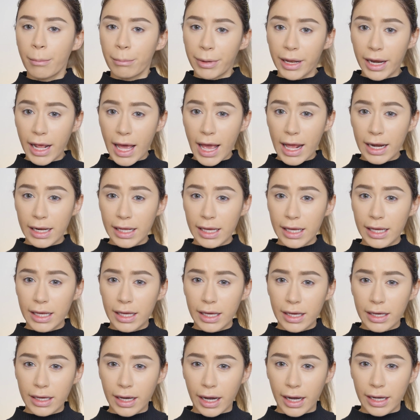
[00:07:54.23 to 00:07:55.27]
but
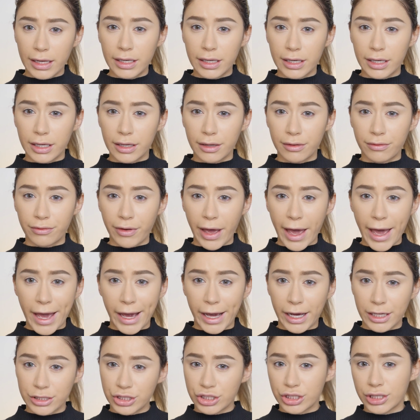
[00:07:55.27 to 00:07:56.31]
any kind of
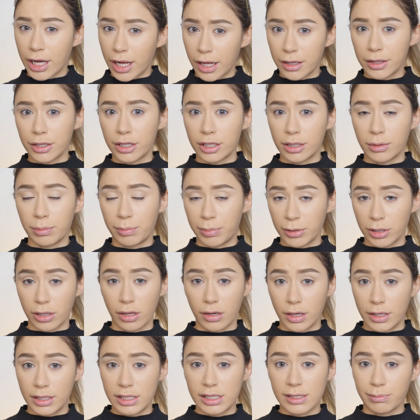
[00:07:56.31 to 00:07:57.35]
ash colored
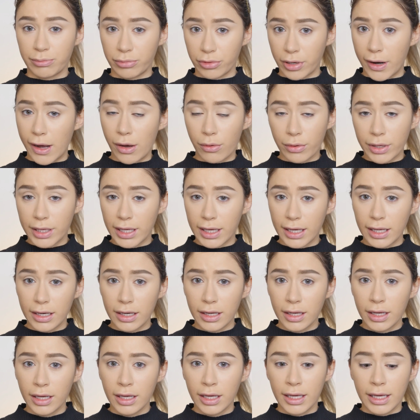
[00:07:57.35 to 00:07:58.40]
blonde brow kit